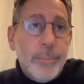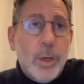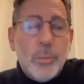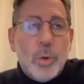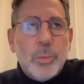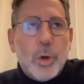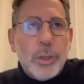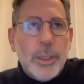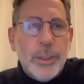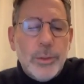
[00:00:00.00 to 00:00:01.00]
more
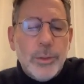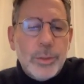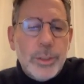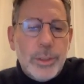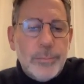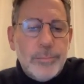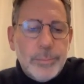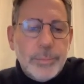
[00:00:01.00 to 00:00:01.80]
broadly used in,